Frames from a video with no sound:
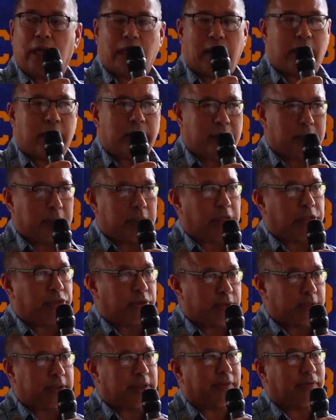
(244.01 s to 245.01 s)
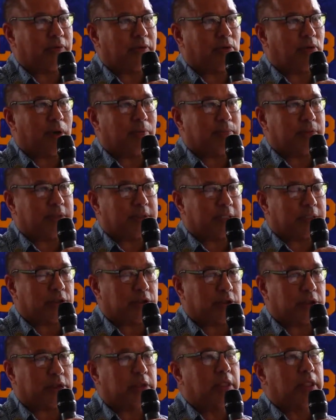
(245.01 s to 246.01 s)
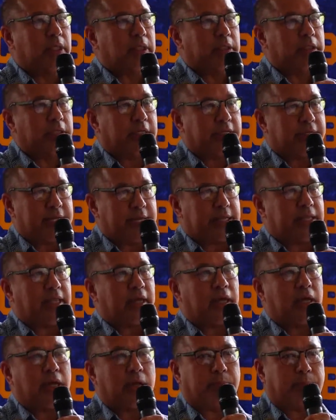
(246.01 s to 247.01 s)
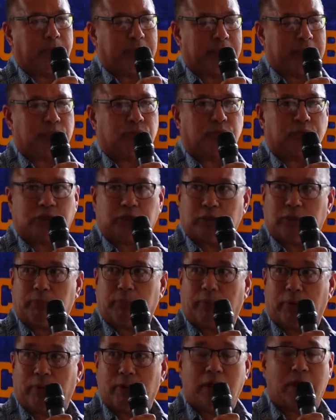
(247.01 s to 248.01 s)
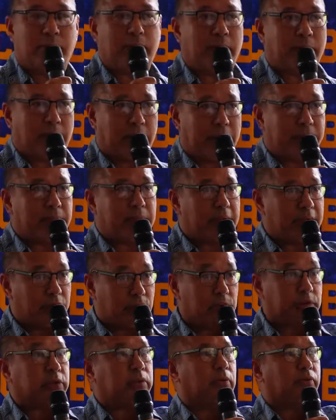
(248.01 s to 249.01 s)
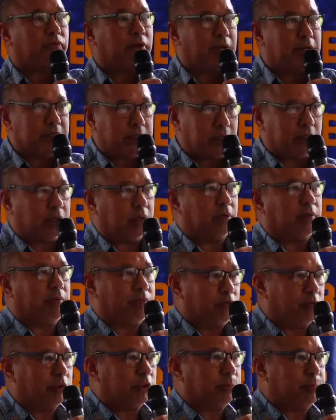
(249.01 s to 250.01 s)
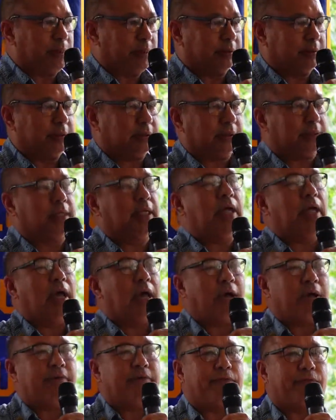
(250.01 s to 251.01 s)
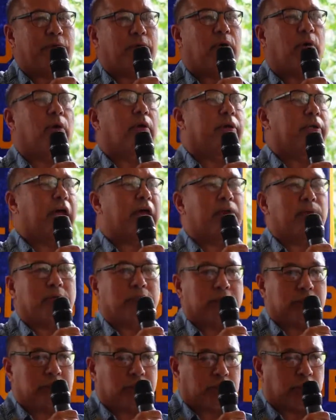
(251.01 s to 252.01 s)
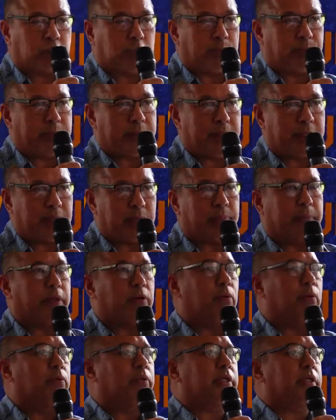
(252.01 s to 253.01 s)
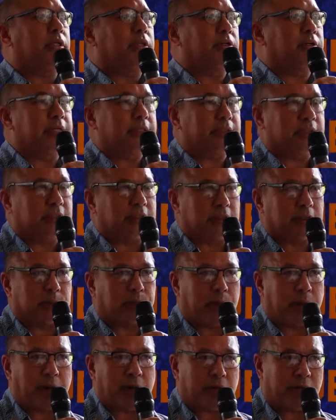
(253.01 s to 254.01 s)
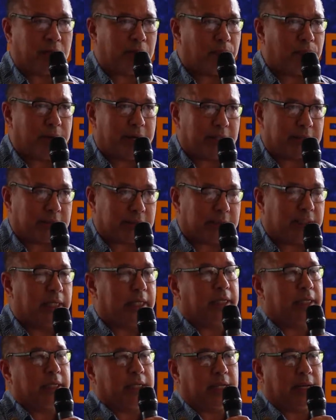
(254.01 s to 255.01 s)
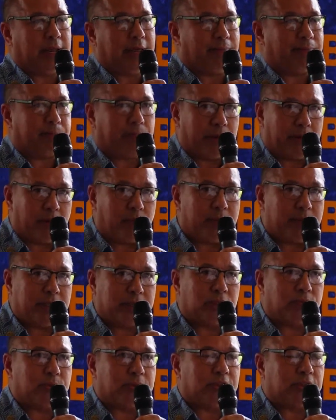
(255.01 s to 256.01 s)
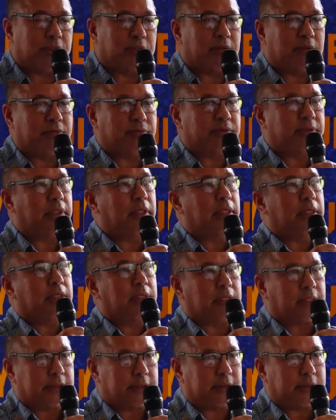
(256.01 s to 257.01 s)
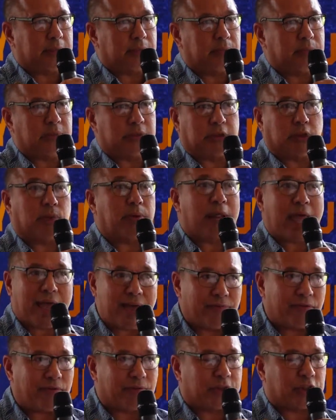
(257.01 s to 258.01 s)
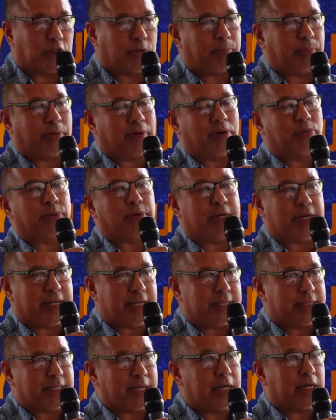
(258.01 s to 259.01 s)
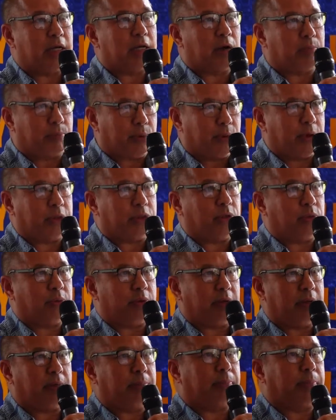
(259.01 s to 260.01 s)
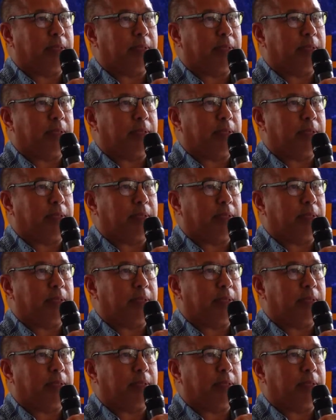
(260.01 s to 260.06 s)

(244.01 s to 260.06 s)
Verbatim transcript: uh, in the 37th legislature to get a police reserve program up and, and also volunteer law enforcement uh, for not only just GPD, but all the other agencies. Park and Rec can have park ranger reserves. Customs don't have a reserve program. We get that in our Port Authority of